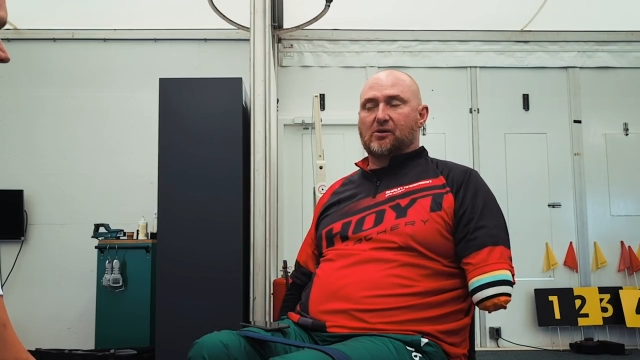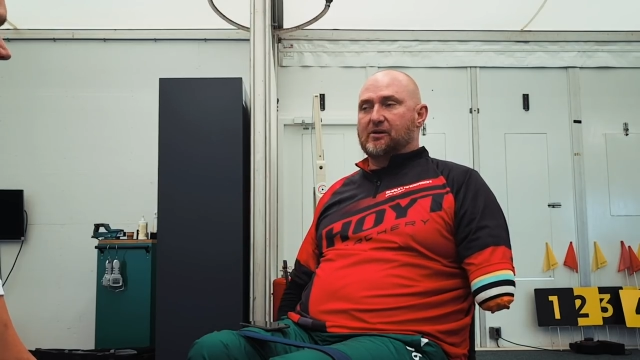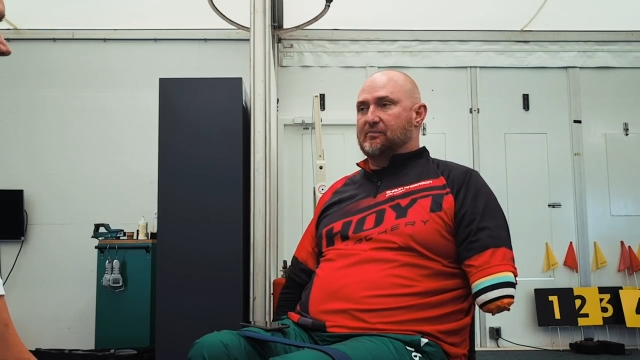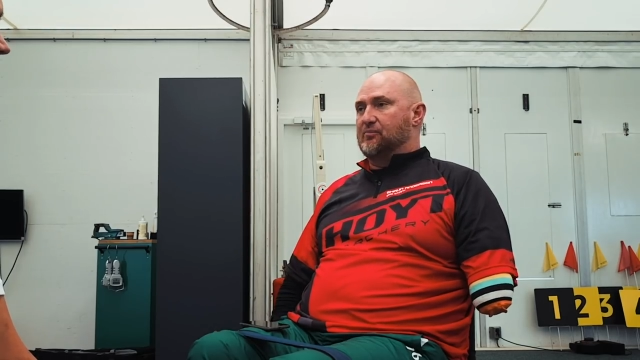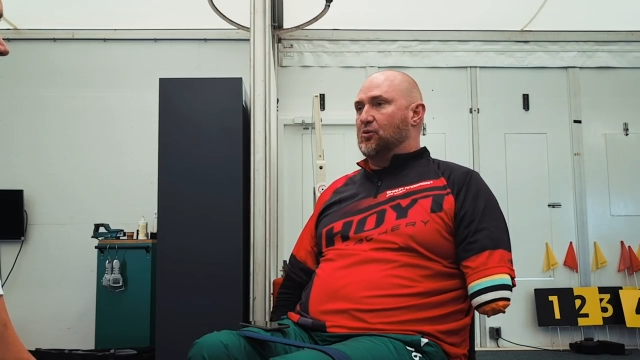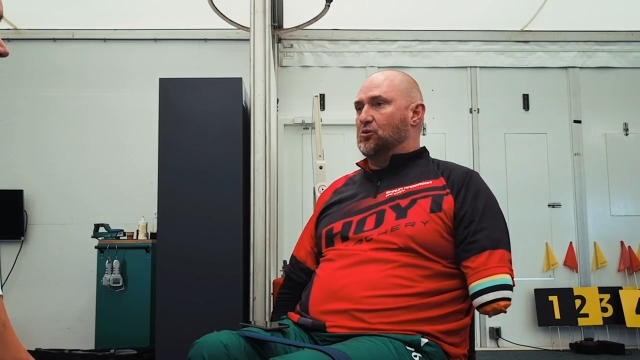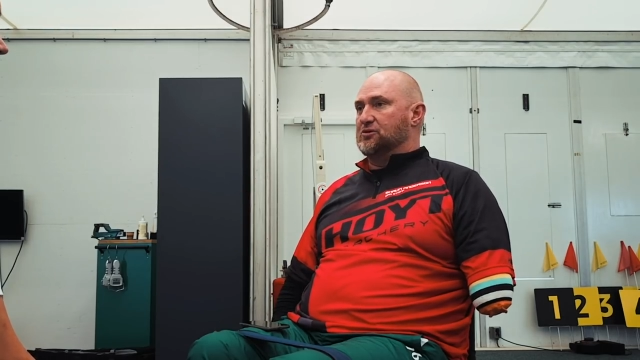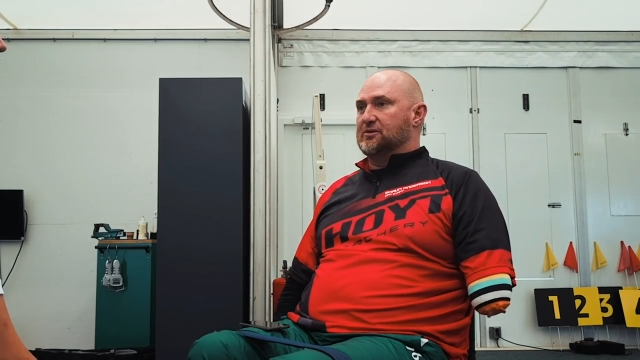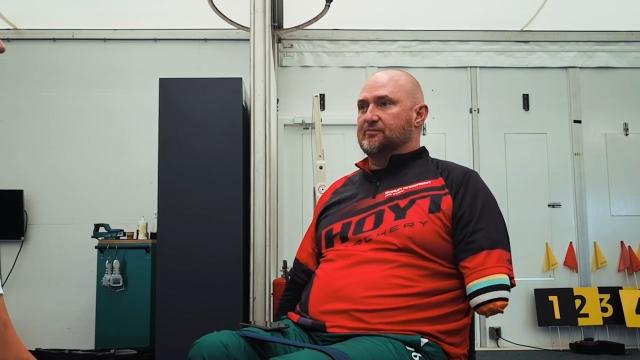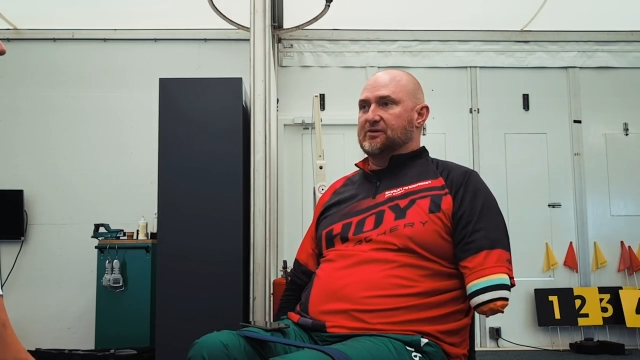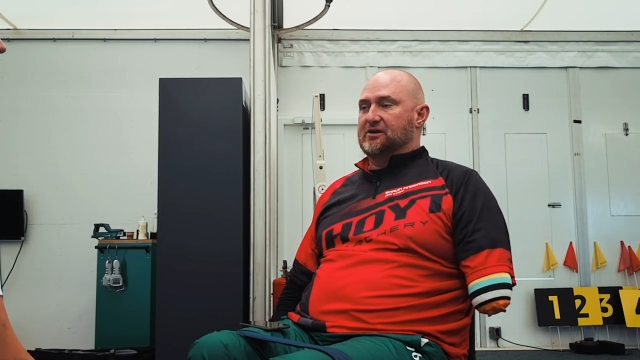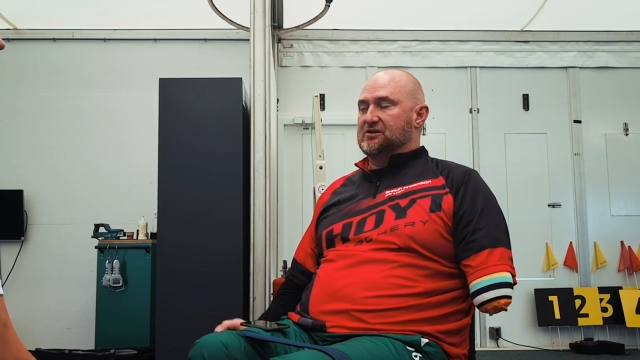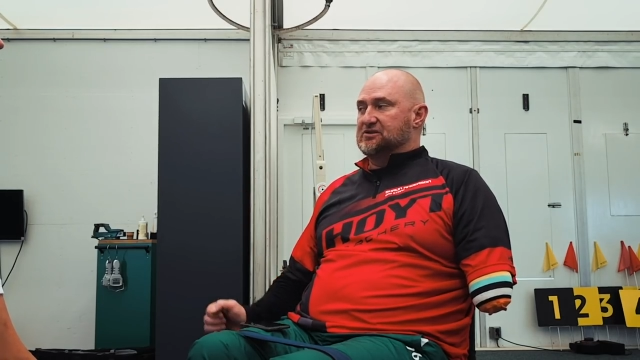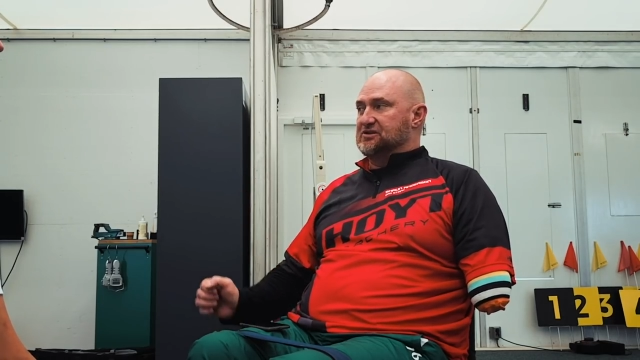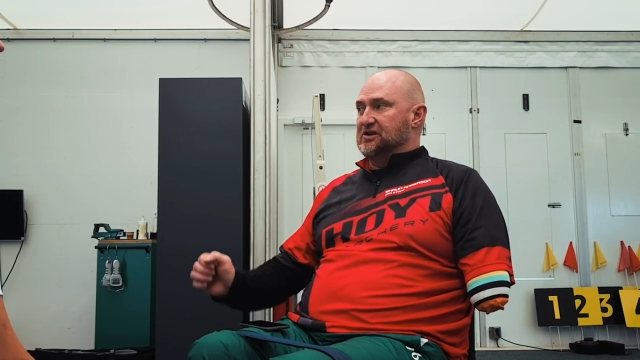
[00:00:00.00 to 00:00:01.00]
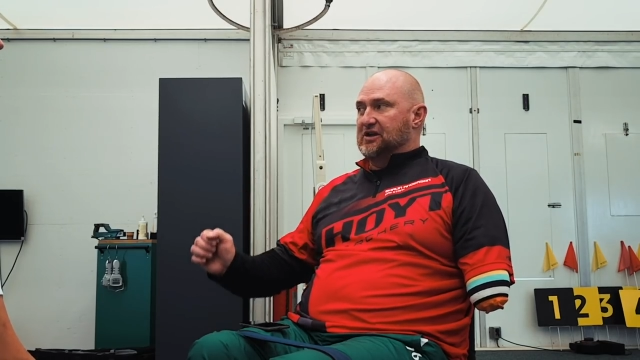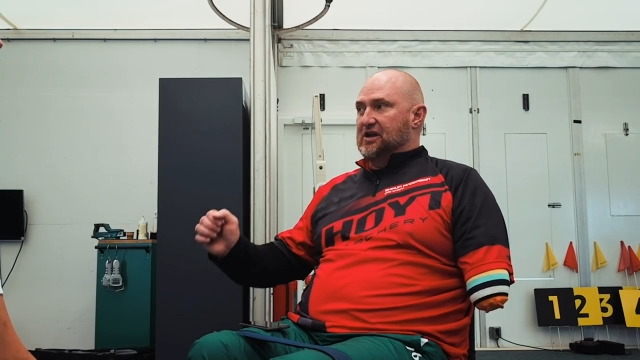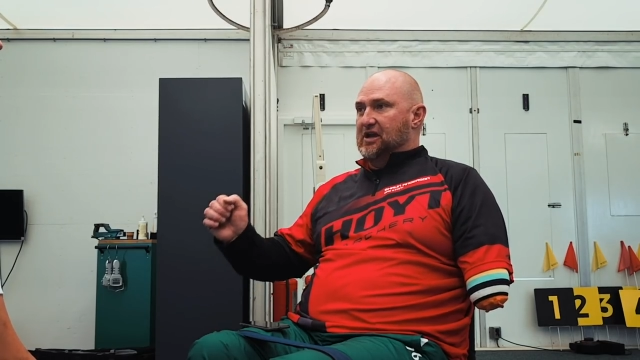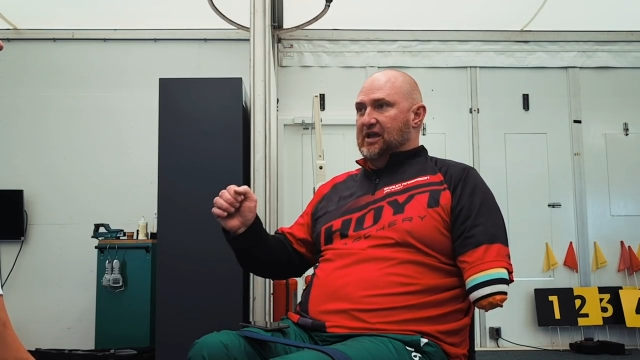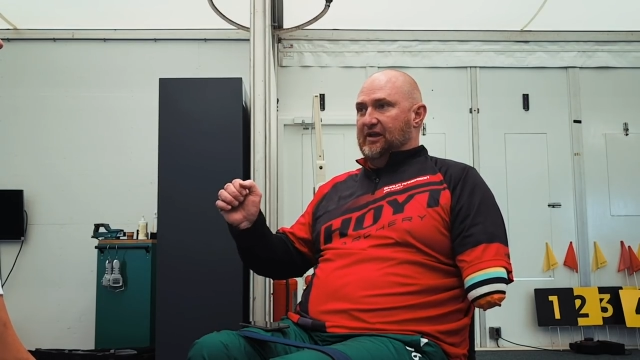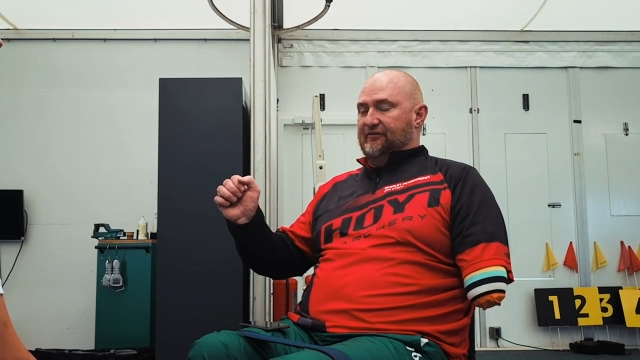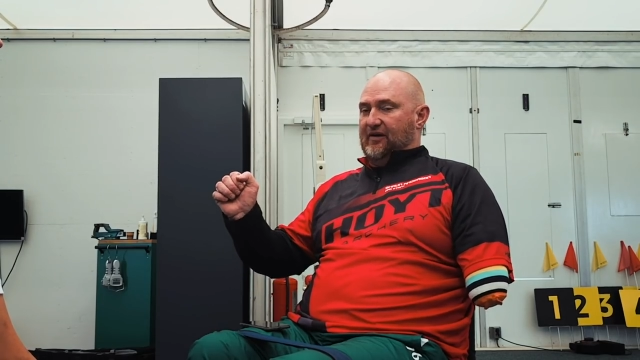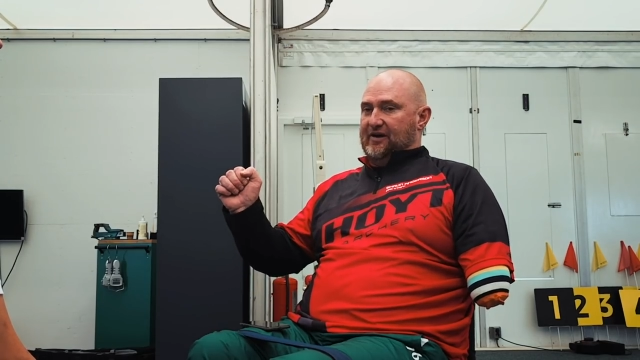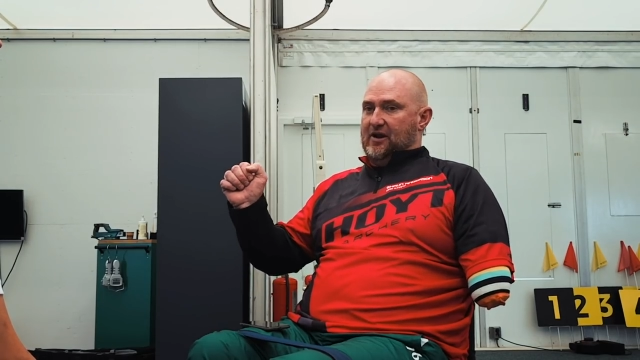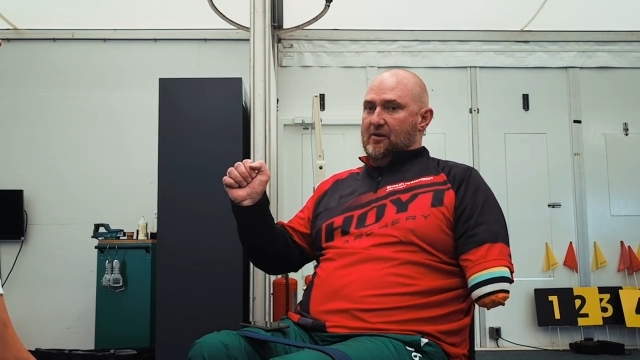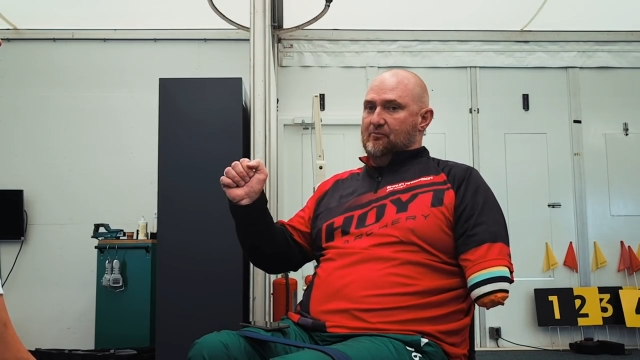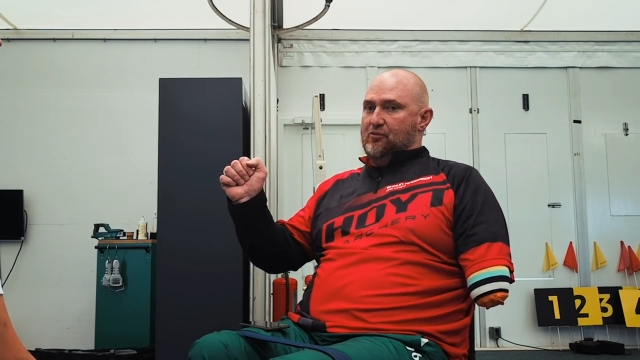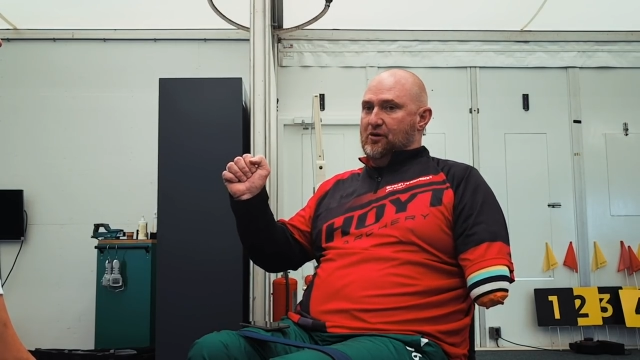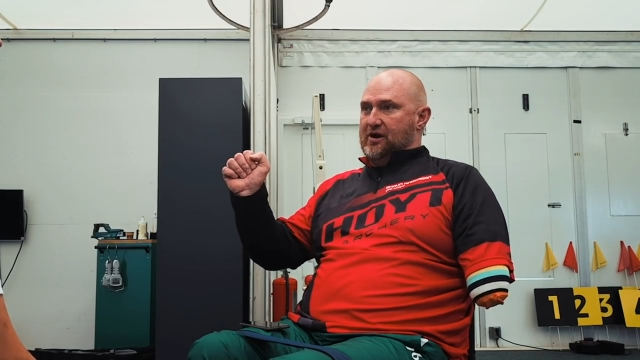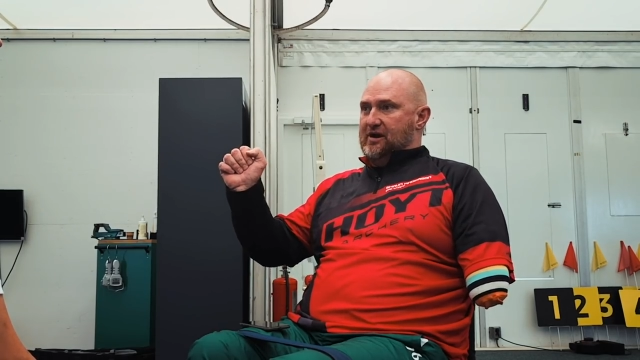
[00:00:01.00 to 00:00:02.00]
important because if I don't
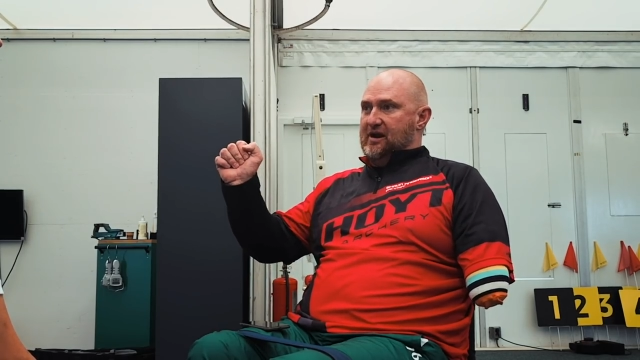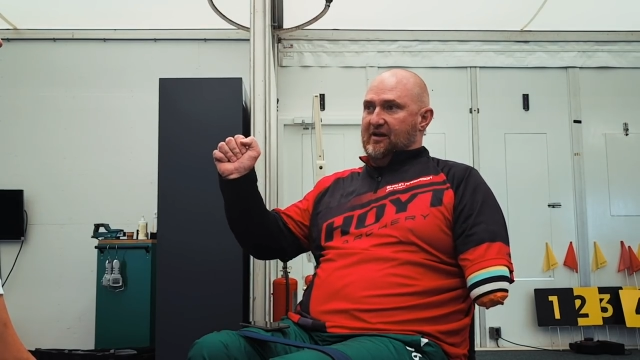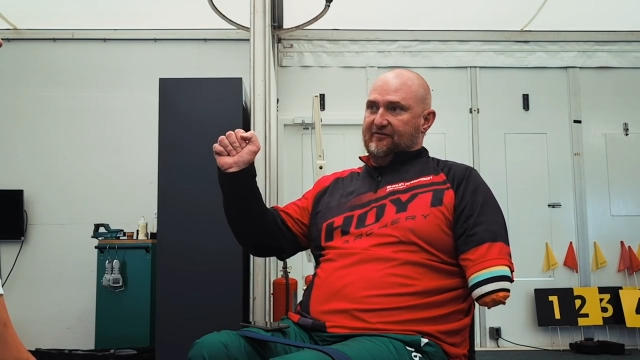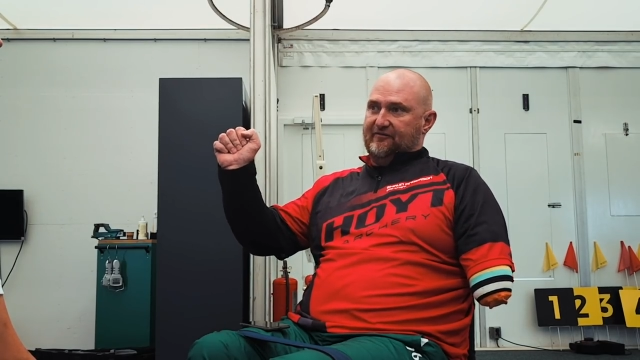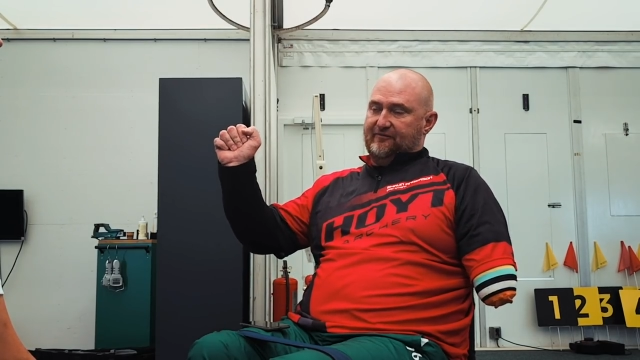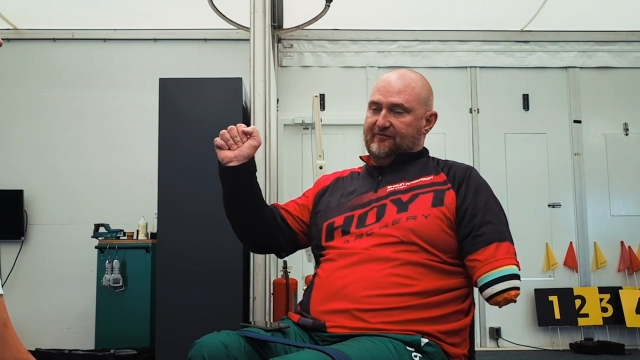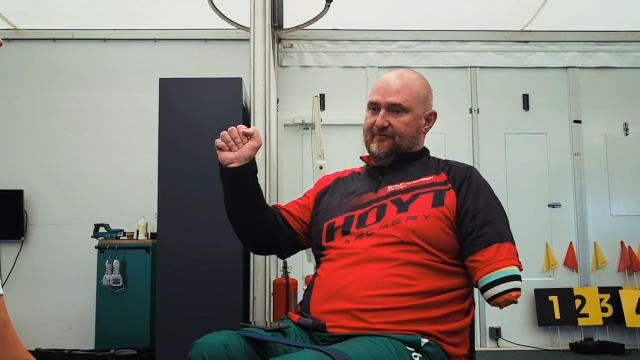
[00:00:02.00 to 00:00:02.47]
put enough